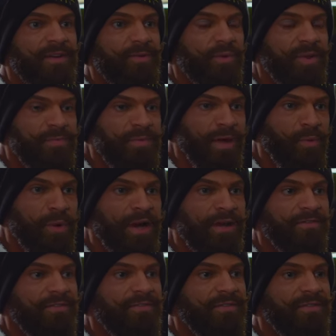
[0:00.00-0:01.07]
with my
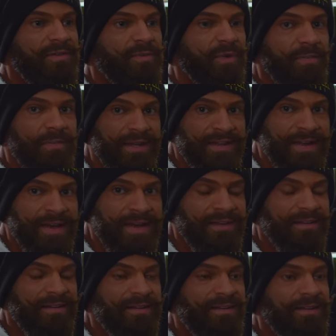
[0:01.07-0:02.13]
wife, with my
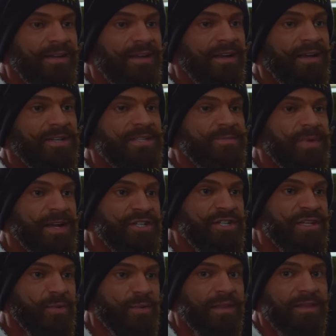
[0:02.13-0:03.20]
dad, and
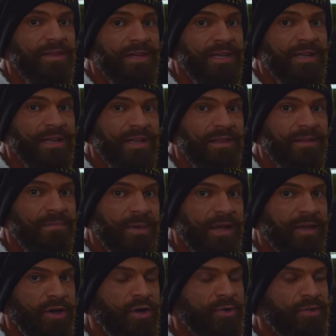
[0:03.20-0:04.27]
especially with Neil Hill, my
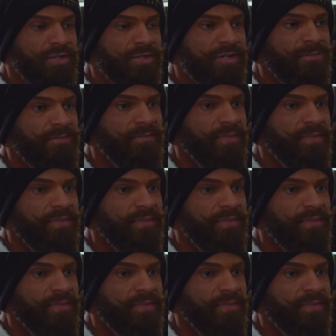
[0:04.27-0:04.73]
coach.